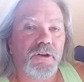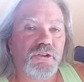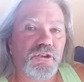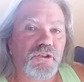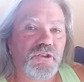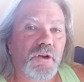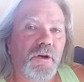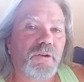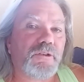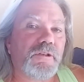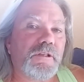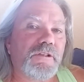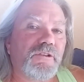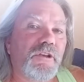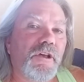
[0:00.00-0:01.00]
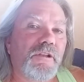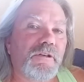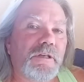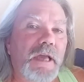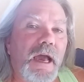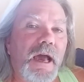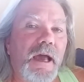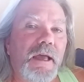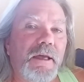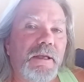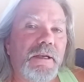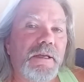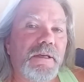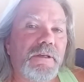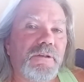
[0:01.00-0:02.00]
just talked to this other guy,
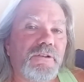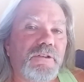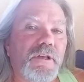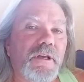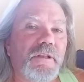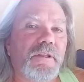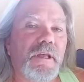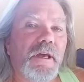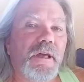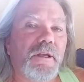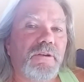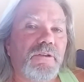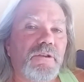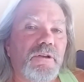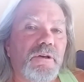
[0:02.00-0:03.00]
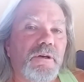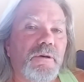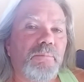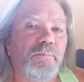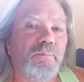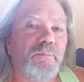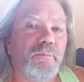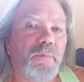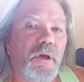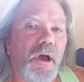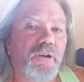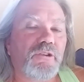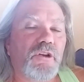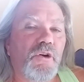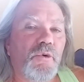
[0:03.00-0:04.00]
and he said that the
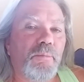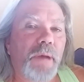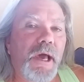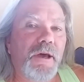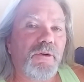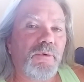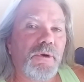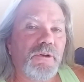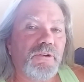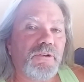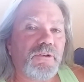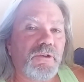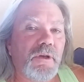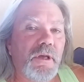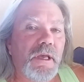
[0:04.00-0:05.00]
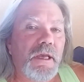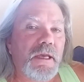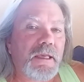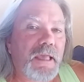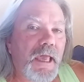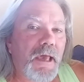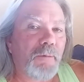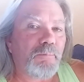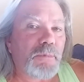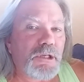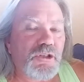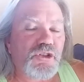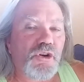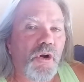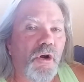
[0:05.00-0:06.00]
Costco batteries can't
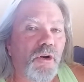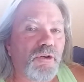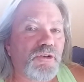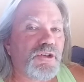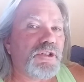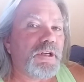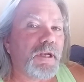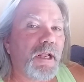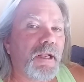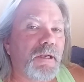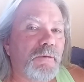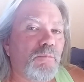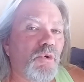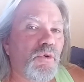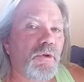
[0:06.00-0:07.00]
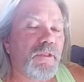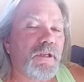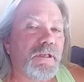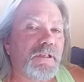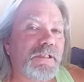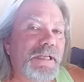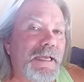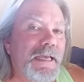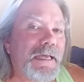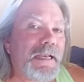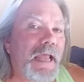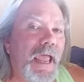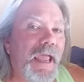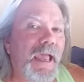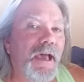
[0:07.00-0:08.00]
be charged at any more than
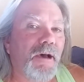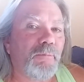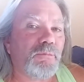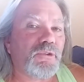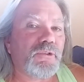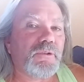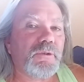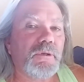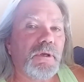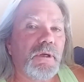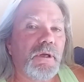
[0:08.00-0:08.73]
10 amps,